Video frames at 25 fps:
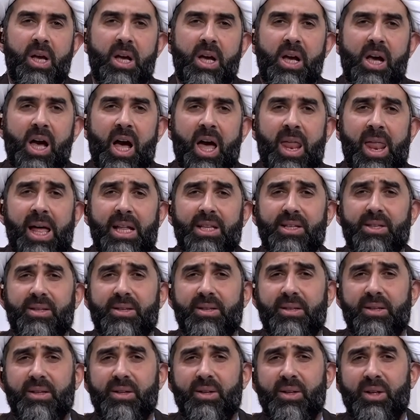And
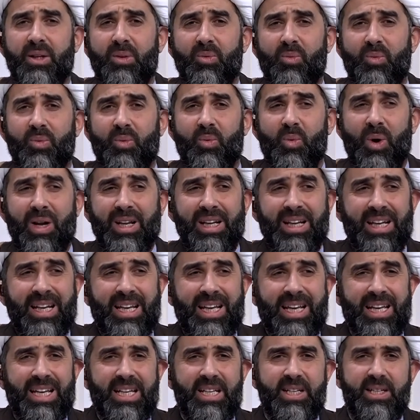that's what
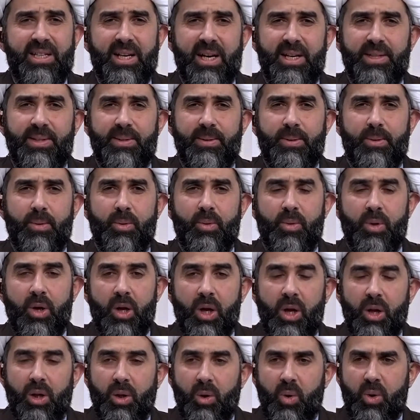leads us to
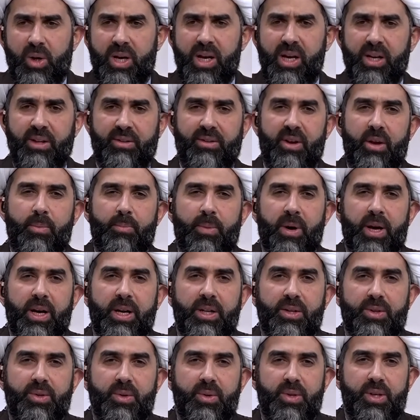looking deeper
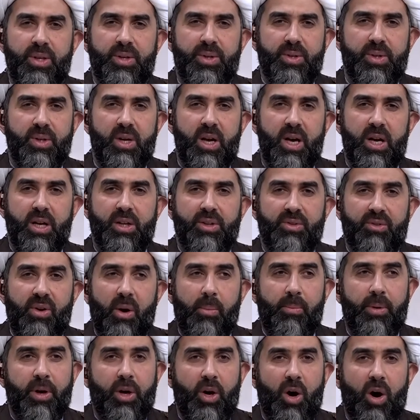into this
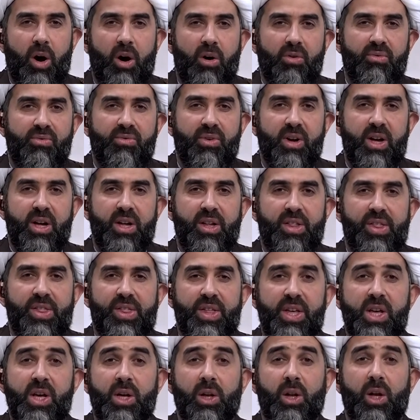topic of
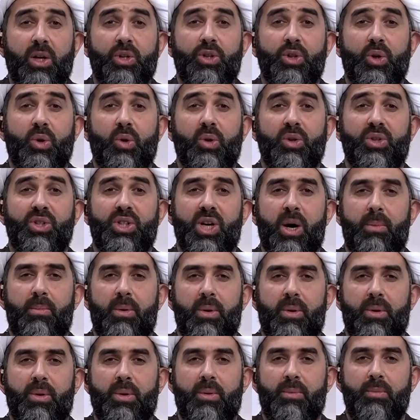theological jabr,